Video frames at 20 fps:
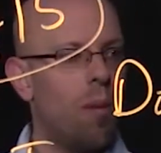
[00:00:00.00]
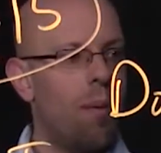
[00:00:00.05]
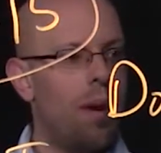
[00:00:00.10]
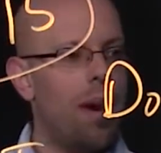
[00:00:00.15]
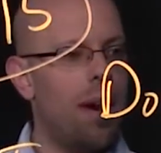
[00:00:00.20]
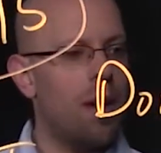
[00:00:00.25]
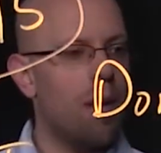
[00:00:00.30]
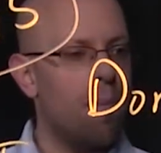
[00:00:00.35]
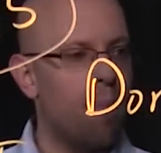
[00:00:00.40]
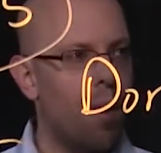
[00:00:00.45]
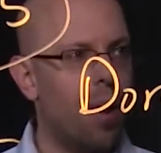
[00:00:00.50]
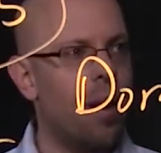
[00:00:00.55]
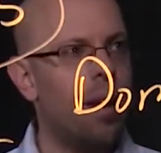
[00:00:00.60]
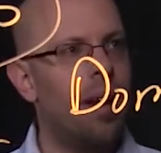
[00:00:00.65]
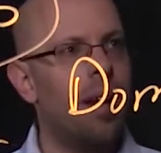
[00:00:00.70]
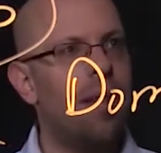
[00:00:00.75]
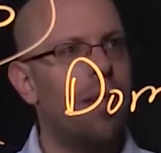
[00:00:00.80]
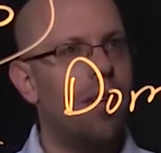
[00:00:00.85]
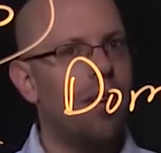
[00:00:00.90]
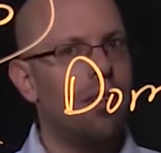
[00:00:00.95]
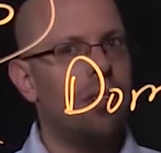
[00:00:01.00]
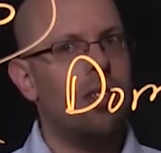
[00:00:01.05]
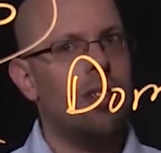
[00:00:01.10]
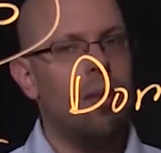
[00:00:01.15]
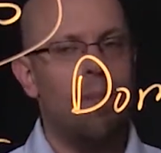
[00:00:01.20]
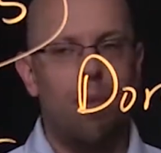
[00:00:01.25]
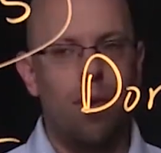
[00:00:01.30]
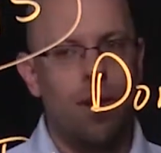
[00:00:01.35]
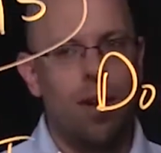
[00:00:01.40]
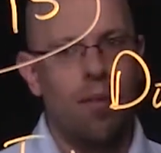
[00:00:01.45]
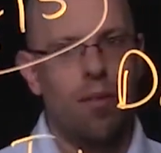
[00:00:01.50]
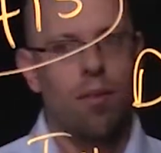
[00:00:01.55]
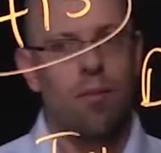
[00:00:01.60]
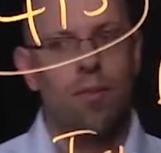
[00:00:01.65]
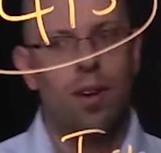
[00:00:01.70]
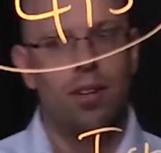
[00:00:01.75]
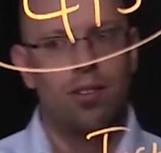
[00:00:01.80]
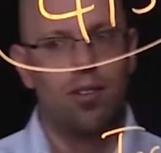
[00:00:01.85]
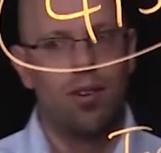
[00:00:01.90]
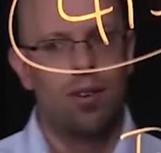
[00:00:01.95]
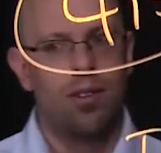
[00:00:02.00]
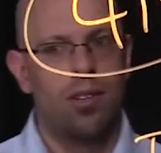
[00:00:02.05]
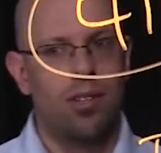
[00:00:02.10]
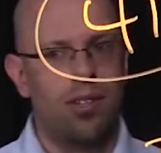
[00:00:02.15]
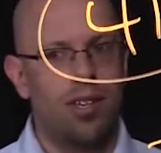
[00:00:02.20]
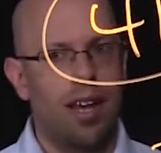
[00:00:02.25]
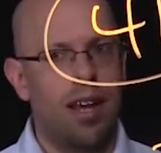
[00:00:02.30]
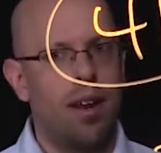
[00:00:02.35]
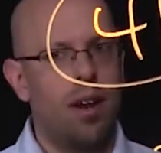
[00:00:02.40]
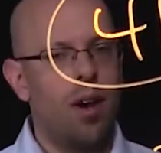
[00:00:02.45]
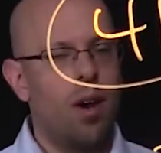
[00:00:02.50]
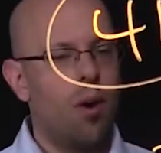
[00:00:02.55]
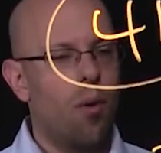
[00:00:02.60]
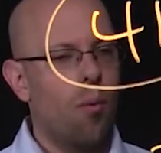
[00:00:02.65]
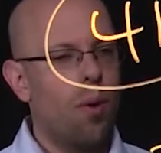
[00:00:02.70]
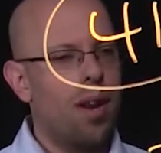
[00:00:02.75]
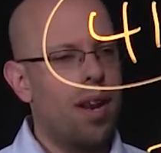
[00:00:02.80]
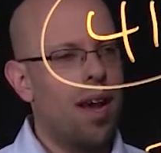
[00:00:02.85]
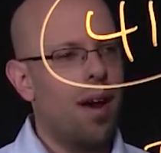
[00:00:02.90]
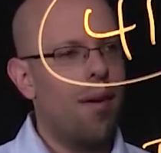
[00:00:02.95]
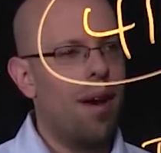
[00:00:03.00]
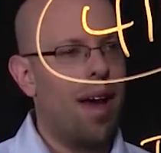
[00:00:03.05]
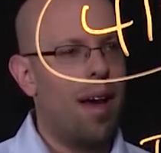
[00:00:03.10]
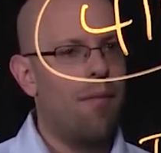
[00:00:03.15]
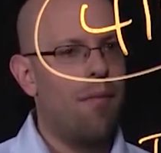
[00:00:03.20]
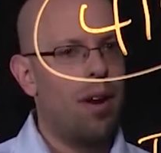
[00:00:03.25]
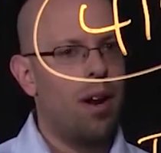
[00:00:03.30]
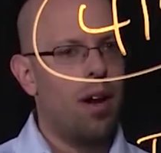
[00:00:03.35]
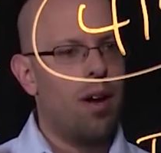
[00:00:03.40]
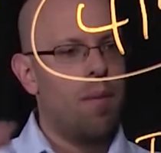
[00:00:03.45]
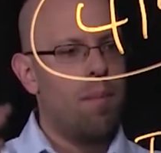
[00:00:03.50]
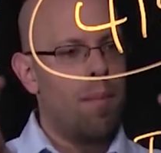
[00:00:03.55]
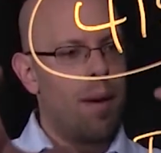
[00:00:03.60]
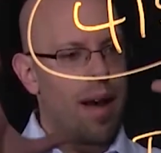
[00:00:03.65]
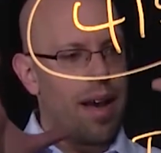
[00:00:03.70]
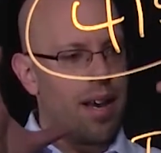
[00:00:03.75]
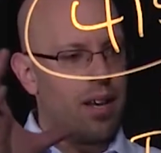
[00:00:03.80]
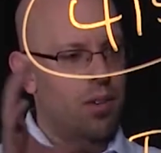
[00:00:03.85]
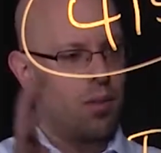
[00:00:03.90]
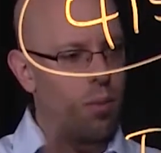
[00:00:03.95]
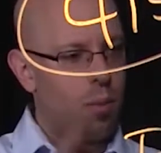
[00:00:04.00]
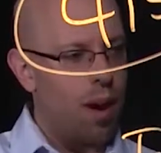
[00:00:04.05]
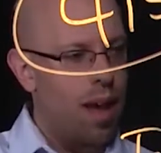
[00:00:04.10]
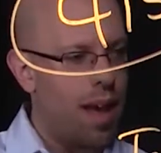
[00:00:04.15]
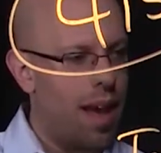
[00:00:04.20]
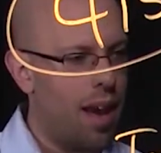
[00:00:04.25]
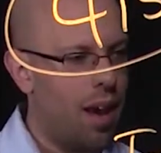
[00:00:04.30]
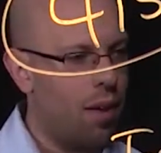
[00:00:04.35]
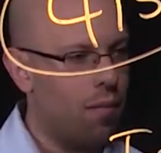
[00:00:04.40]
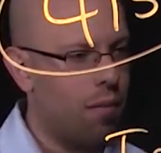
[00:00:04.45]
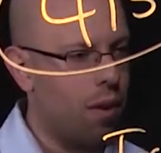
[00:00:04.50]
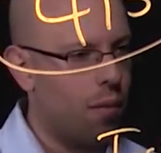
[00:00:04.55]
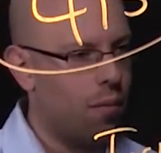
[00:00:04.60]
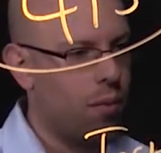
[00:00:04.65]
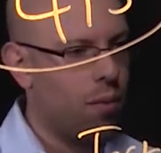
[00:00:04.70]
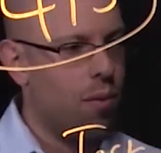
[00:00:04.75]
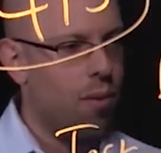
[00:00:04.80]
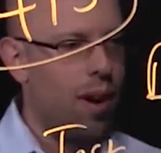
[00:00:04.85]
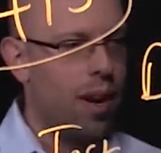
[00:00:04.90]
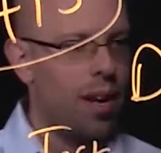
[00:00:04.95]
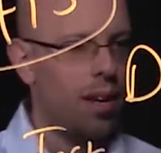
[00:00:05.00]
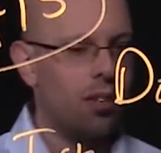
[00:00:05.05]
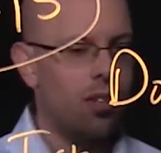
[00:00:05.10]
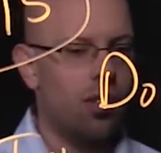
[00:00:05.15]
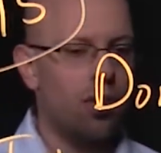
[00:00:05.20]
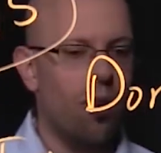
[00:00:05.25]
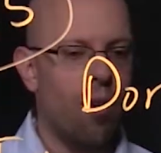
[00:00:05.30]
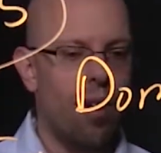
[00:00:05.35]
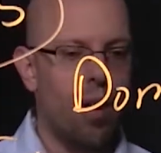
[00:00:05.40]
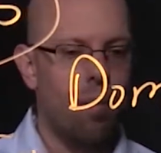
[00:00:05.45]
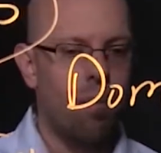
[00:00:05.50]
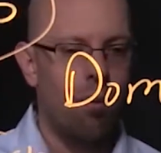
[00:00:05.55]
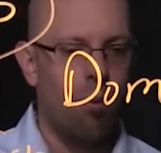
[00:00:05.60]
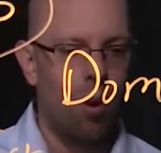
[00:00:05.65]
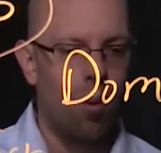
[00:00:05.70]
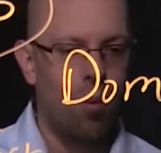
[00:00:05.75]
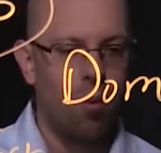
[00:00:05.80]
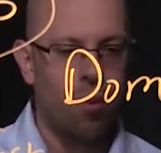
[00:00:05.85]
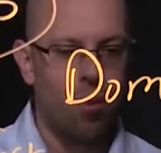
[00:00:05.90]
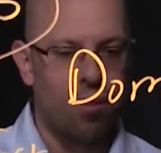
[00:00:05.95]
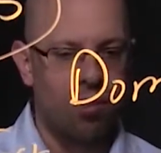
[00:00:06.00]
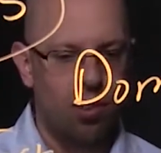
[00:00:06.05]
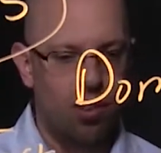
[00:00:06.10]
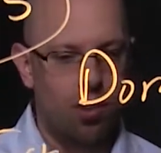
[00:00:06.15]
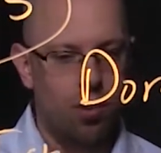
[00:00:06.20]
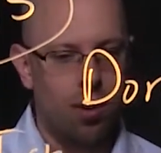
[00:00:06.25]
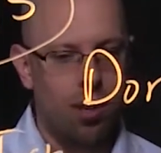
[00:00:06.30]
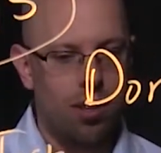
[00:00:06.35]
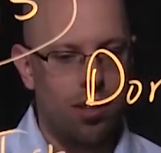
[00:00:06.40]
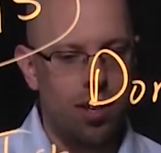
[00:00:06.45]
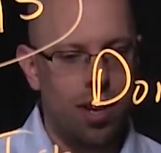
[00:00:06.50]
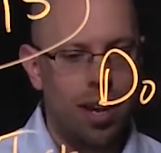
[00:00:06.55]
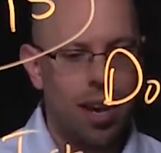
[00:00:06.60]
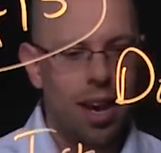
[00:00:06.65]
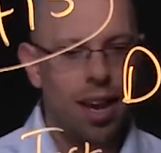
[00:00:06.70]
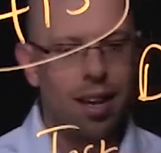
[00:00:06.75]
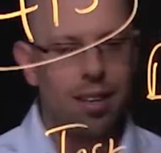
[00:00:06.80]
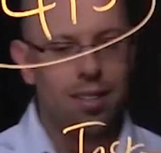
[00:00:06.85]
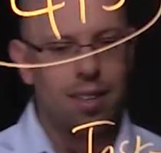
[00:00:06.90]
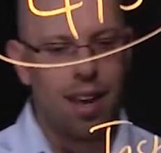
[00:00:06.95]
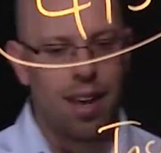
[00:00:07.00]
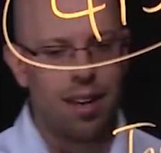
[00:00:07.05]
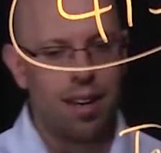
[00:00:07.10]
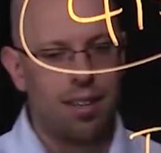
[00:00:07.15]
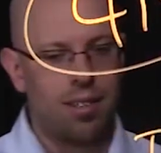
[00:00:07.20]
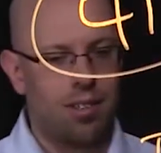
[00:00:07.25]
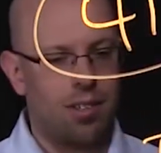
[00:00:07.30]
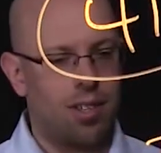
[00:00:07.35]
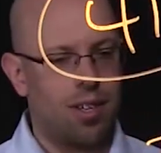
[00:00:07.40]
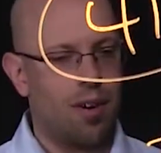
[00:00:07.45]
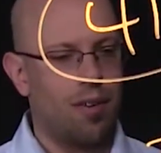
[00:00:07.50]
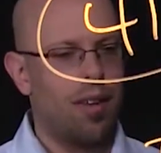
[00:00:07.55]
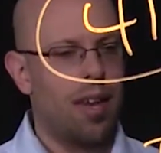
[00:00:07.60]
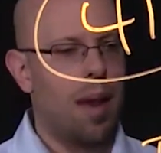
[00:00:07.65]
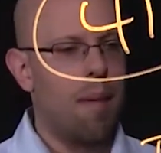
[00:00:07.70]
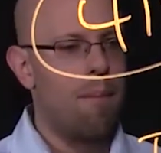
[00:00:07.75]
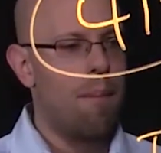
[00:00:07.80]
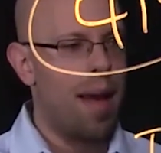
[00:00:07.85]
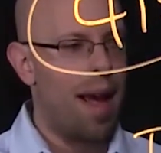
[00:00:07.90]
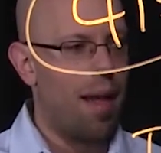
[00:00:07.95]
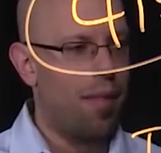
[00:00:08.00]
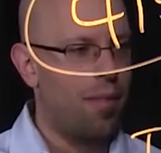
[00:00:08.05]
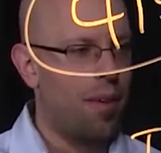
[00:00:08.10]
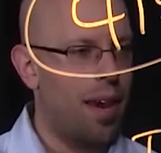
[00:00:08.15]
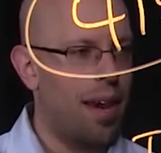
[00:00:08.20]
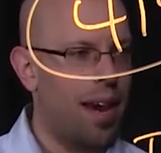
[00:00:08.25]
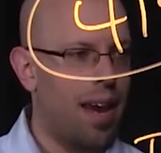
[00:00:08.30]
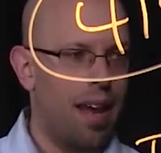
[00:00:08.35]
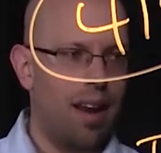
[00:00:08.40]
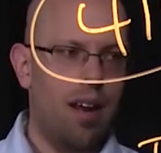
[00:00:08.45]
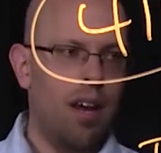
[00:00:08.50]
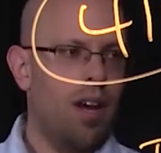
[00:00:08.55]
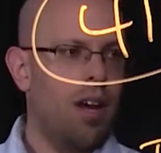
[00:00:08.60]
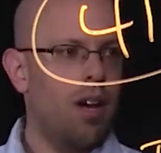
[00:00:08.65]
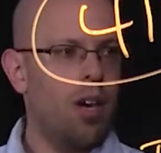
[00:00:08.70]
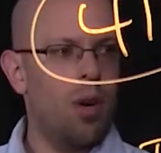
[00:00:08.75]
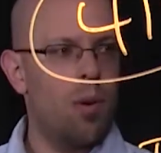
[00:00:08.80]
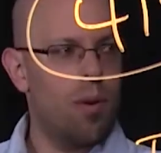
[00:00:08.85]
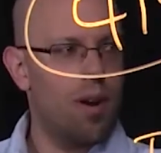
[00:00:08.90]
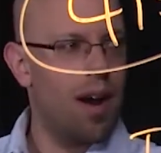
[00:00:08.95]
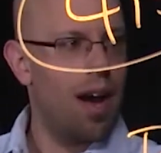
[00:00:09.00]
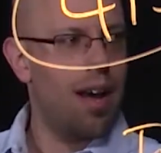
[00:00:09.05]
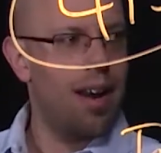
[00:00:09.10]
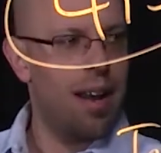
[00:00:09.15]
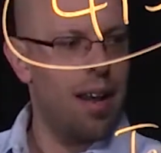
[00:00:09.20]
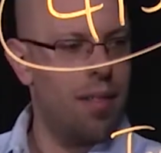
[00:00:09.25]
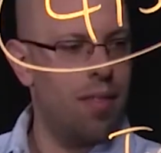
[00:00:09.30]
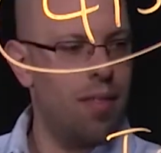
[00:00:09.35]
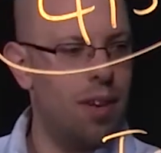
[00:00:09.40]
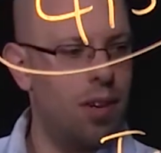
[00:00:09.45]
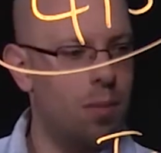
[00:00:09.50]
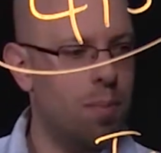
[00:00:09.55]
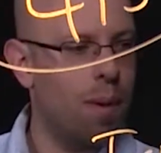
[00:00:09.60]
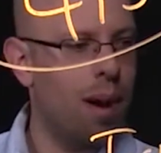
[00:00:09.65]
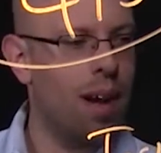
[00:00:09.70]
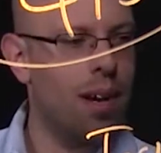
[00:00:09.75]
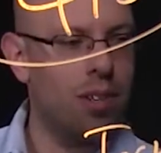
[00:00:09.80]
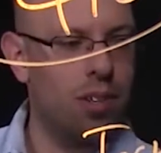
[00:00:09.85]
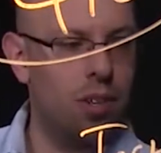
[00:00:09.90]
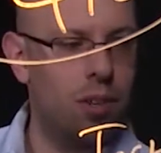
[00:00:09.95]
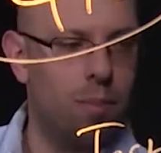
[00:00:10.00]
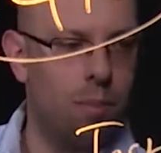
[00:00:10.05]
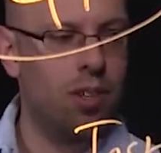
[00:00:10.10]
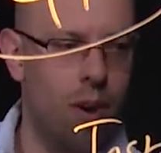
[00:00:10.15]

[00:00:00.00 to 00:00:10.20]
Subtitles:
are up here, but this is the beauty of the research, is that we now have an unbiased way of creating a starting point with our students. It is not necessarily a bad thing. Again, you are not in these boxes